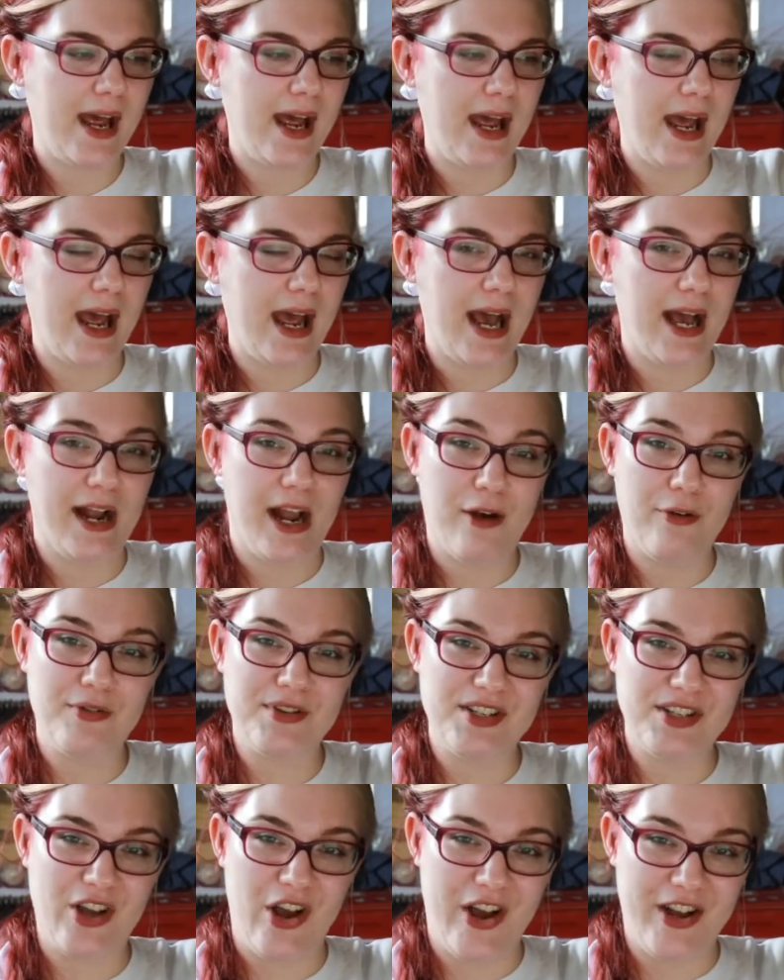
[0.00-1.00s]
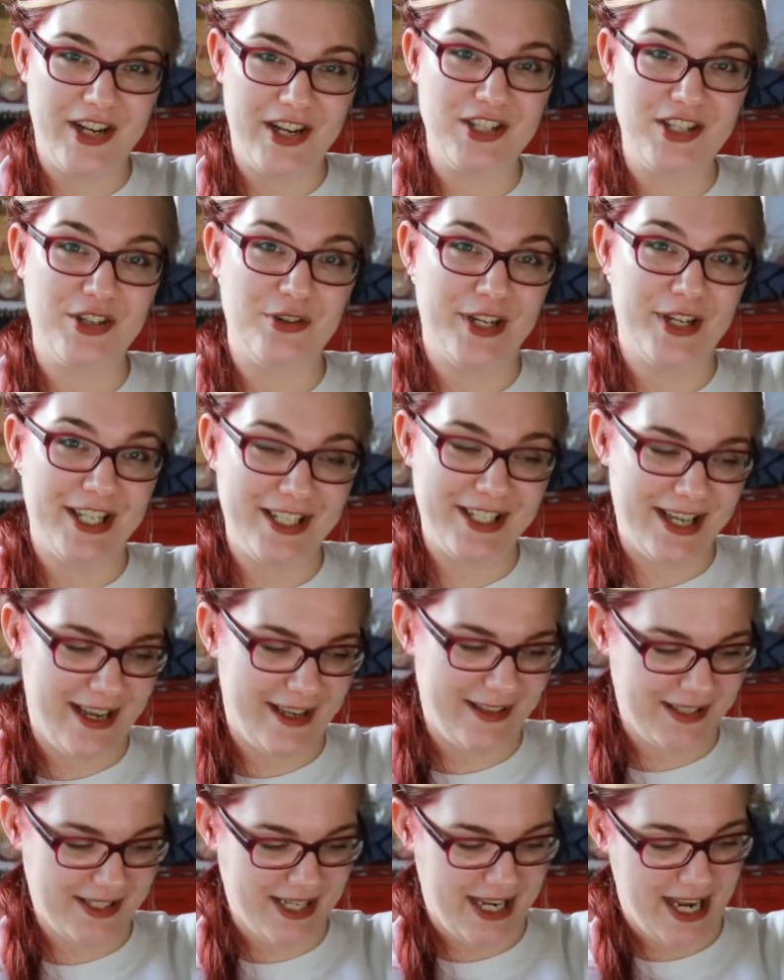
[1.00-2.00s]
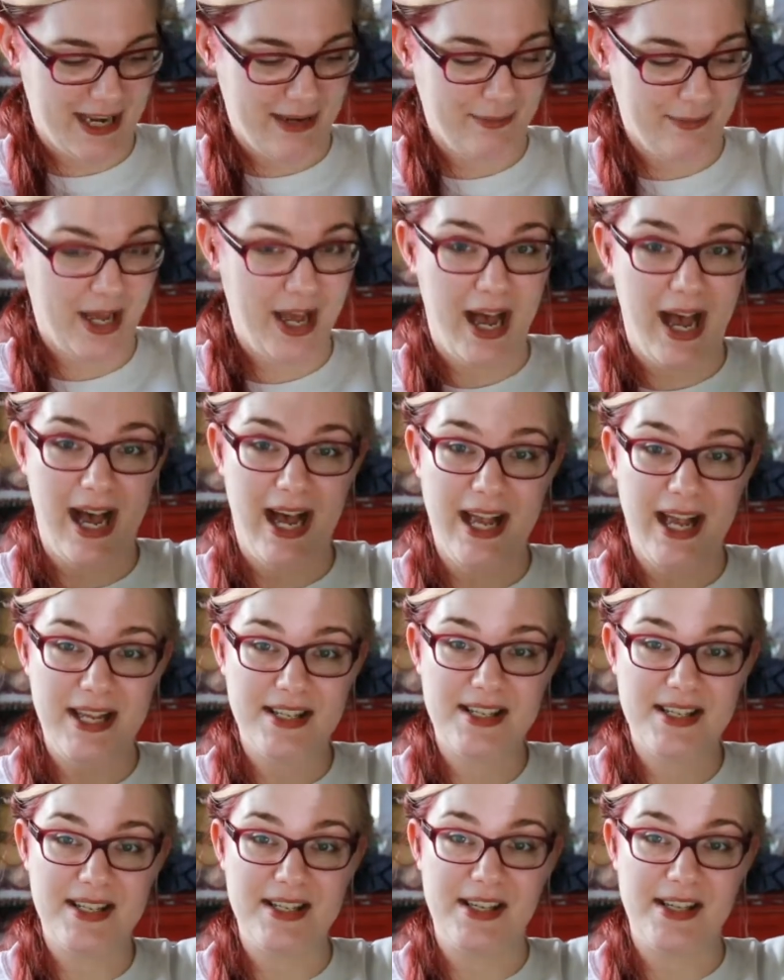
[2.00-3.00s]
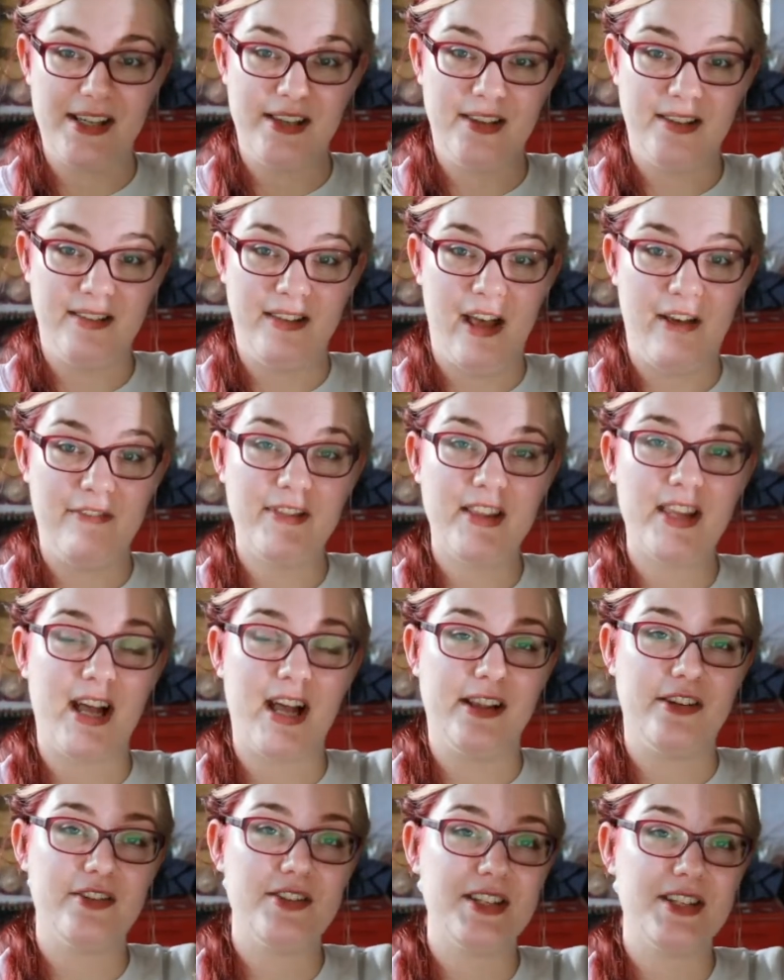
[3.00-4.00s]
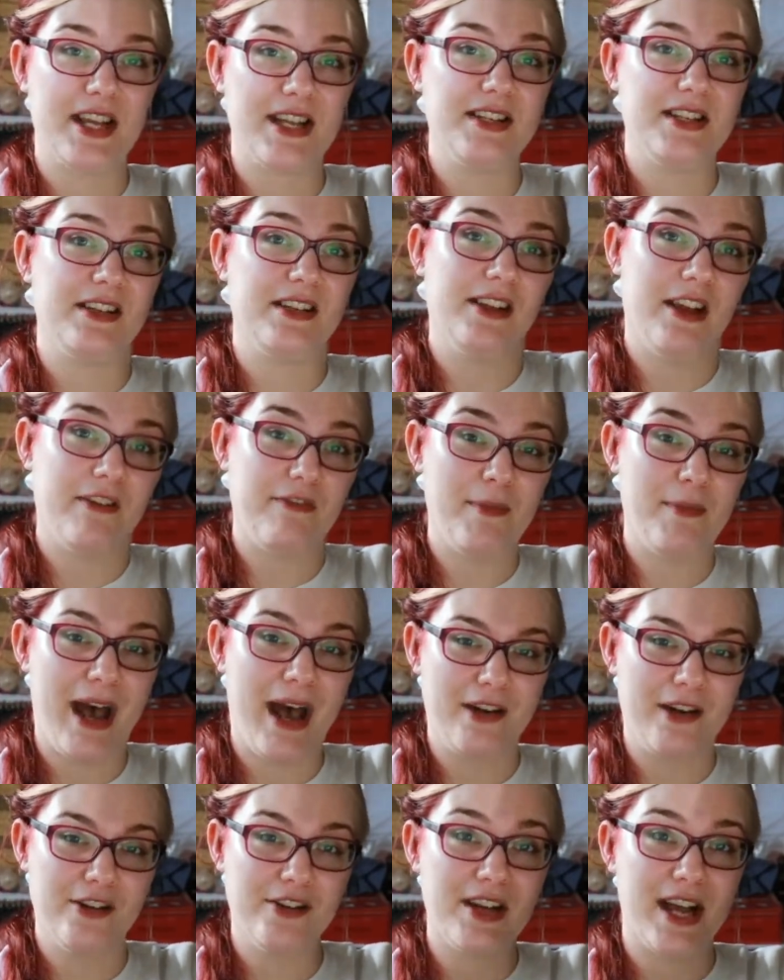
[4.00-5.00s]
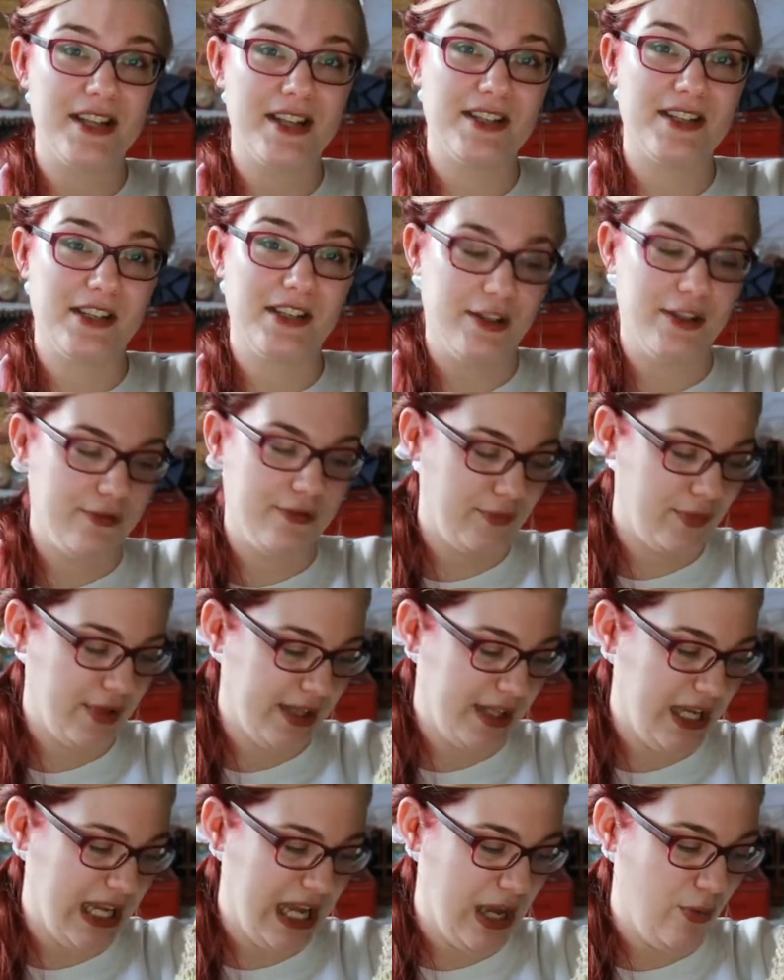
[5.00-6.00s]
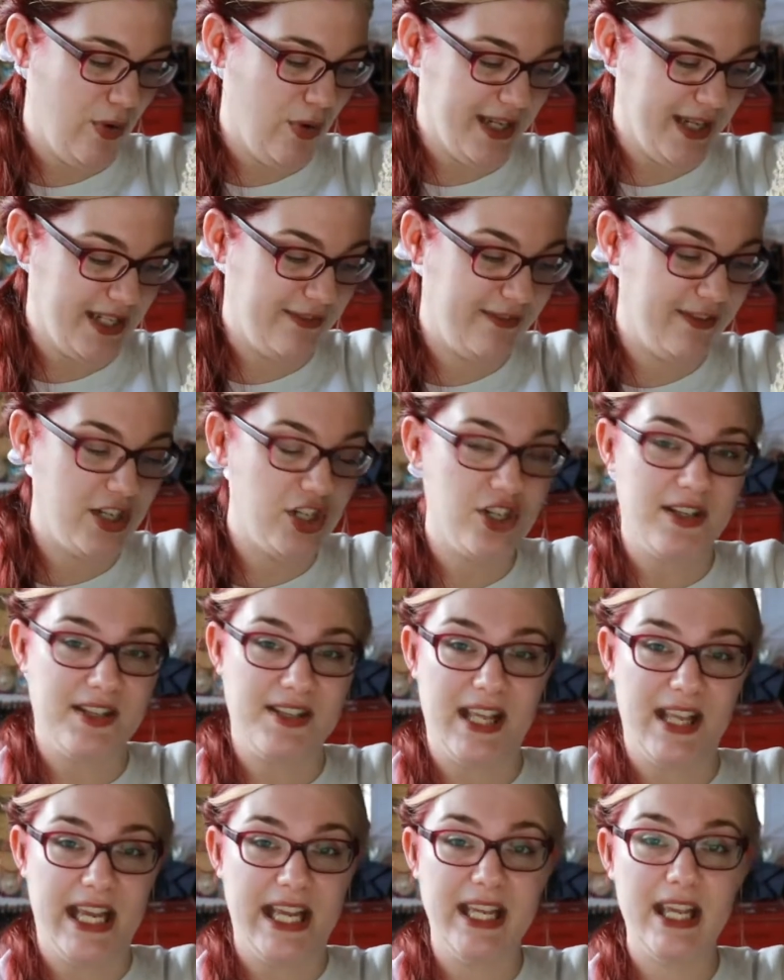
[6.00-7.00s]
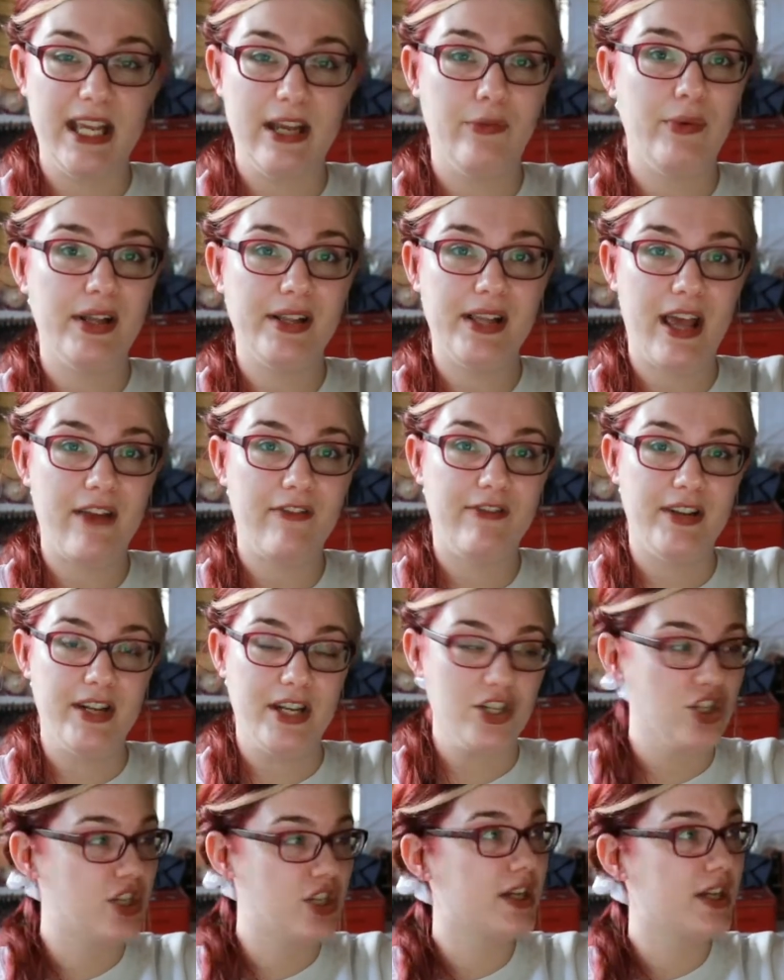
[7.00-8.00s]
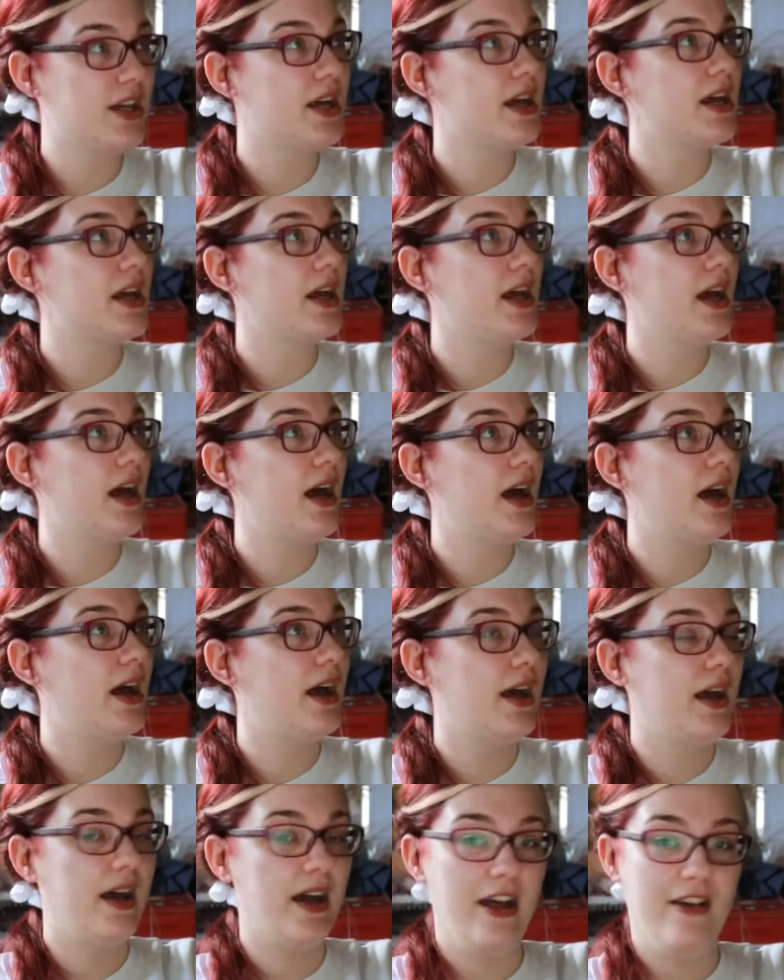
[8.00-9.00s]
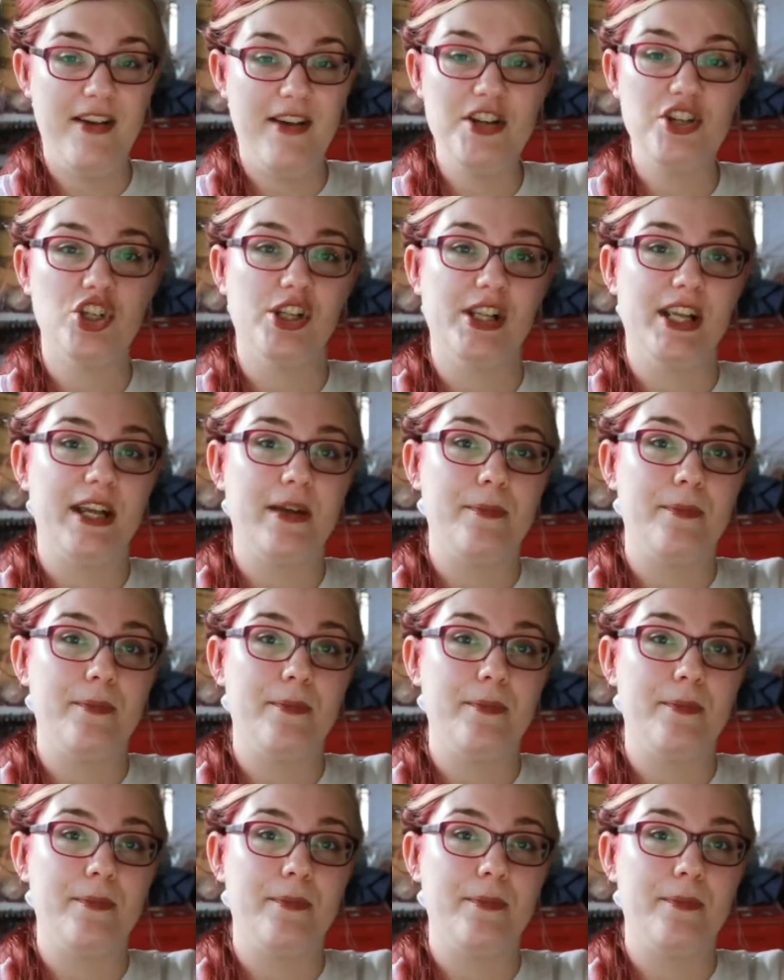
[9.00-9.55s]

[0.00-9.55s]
And I was not into it at the time. I still love the colors, I still love the pattern, I still really want to finish this thing. It will get finished. Eventually.